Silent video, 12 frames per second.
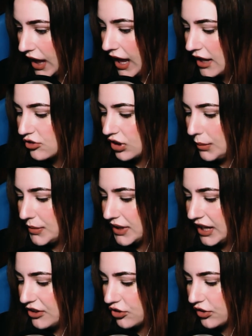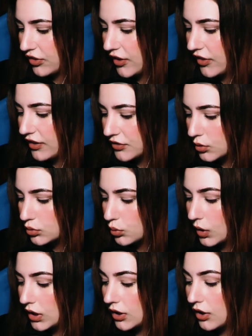Age limitation. The Death Note
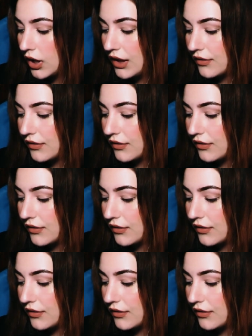will not